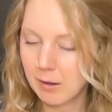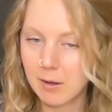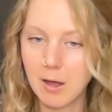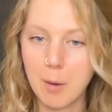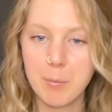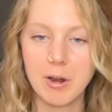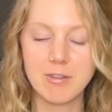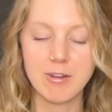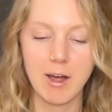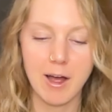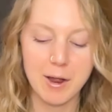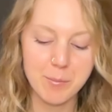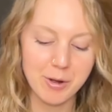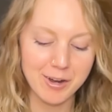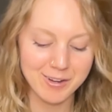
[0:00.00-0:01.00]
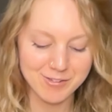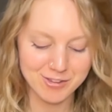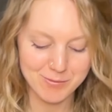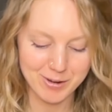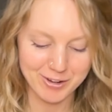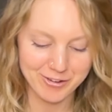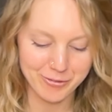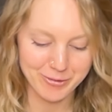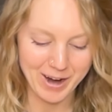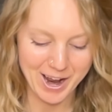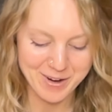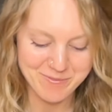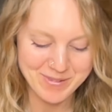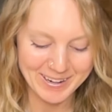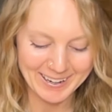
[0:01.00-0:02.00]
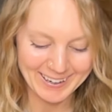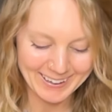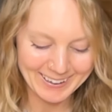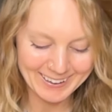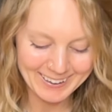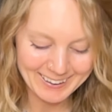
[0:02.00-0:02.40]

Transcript: I'm gonna time us to make sure we're at a minute.